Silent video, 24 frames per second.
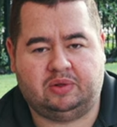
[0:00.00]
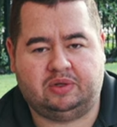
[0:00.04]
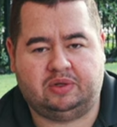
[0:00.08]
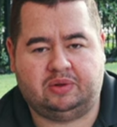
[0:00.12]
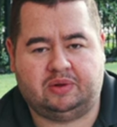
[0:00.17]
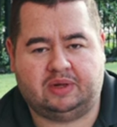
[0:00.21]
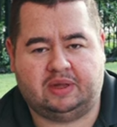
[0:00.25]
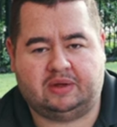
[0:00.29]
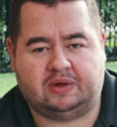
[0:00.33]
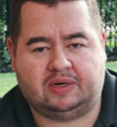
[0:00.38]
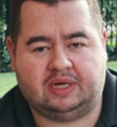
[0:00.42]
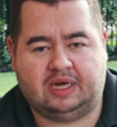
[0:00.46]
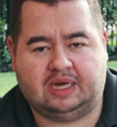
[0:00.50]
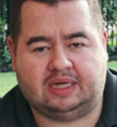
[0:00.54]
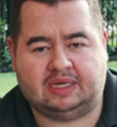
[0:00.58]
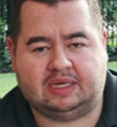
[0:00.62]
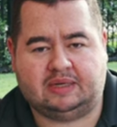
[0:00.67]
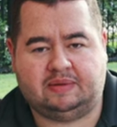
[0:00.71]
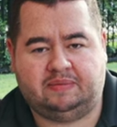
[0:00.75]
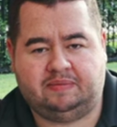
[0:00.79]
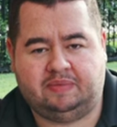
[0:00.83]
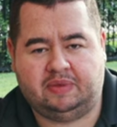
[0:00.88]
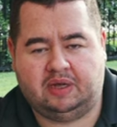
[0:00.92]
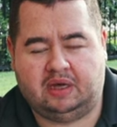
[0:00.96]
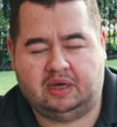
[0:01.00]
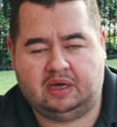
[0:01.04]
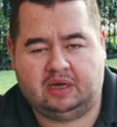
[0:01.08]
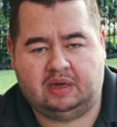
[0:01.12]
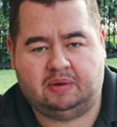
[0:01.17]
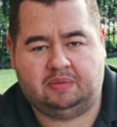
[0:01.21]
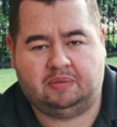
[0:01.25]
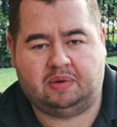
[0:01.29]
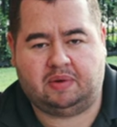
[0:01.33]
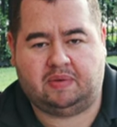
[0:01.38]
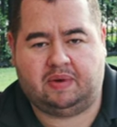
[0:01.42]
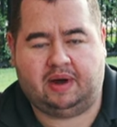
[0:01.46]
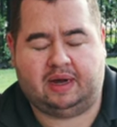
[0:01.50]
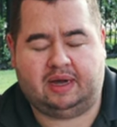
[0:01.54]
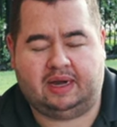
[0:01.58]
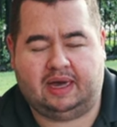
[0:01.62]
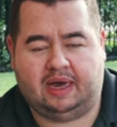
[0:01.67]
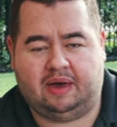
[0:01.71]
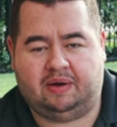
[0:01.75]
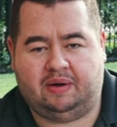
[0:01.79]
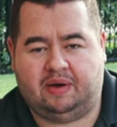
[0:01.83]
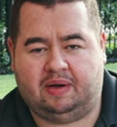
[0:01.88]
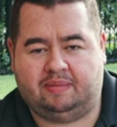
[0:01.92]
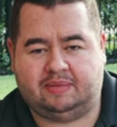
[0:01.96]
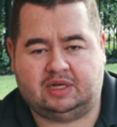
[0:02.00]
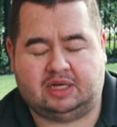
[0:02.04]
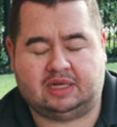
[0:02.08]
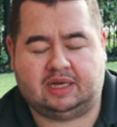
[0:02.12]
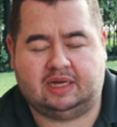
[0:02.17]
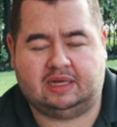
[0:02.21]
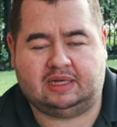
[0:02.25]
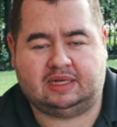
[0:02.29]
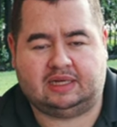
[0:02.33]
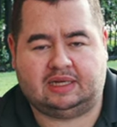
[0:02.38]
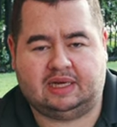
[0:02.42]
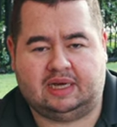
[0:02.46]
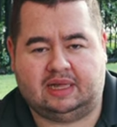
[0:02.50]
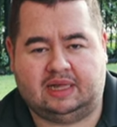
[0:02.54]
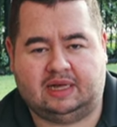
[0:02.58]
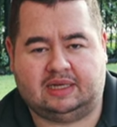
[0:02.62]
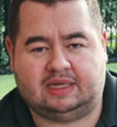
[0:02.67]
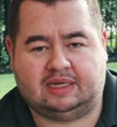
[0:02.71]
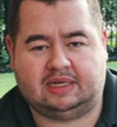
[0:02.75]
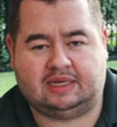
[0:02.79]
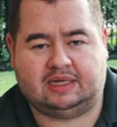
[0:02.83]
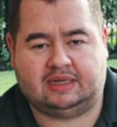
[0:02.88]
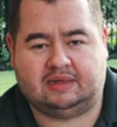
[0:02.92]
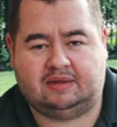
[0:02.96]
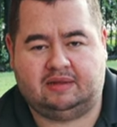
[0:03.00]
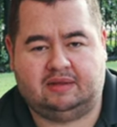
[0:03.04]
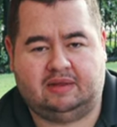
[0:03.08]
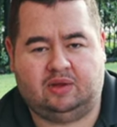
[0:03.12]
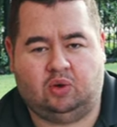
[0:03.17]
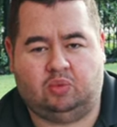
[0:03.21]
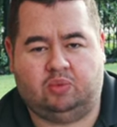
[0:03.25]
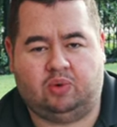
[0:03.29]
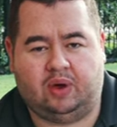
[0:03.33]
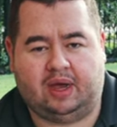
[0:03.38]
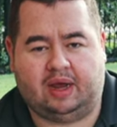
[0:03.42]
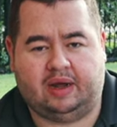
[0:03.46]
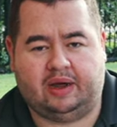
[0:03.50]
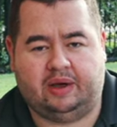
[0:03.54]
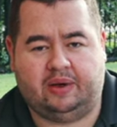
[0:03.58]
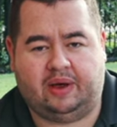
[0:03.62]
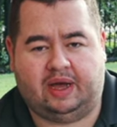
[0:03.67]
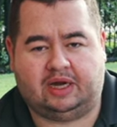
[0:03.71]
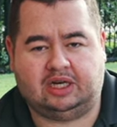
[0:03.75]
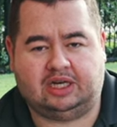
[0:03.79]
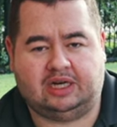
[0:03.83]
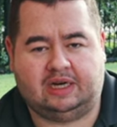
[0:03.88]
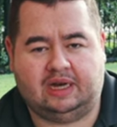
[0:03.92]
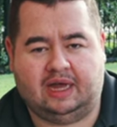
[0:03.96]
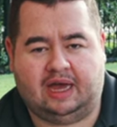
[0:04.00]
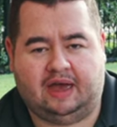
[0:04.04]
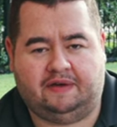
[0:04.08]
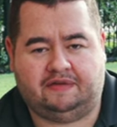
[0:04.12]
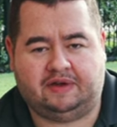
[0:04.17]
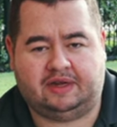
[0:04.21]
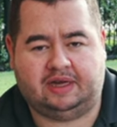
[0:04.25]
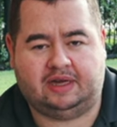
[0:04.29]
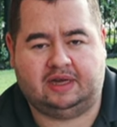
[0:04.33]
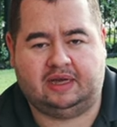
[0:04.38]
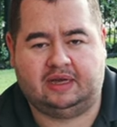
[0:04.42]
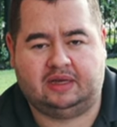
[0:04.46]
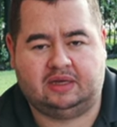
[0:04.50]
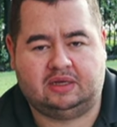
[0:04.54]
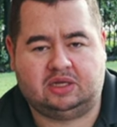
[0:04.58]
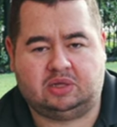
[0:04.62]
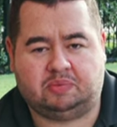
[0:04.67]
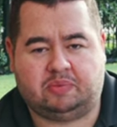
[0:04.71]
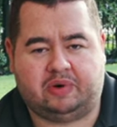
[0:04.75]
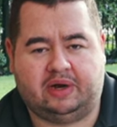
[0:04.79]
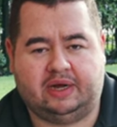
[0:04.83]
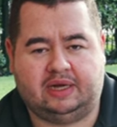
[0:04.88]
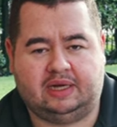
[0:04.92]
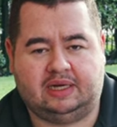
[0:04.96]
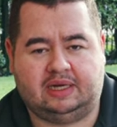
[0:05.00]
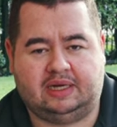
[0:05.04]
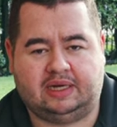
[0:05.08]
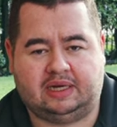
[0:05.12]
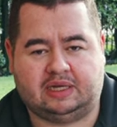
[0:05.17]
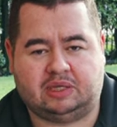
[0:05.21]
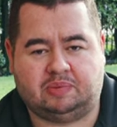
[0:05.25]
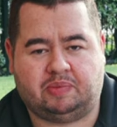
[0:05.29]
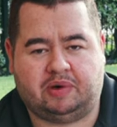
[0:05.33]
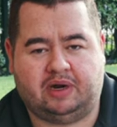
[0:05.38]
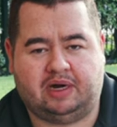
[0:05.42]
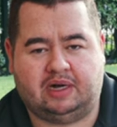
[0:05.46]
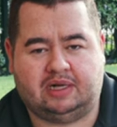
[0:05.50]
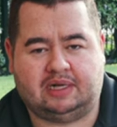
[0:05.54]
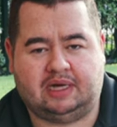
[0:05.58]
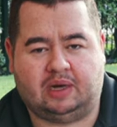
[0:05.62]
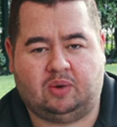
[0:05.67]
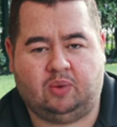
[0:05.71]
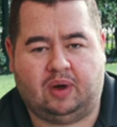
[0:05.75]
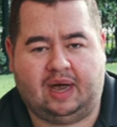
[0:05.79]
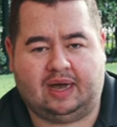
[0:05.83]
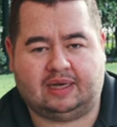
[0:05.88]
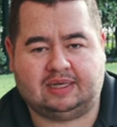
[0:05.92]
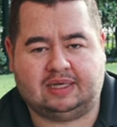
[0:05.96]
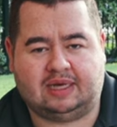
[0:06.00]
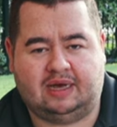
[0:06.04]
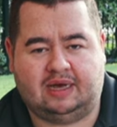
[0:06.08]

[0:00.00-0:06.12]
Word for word: do another test. But right now, I'm just going to say that's no bueno. I shouldn't have to spray a detail spray to take wax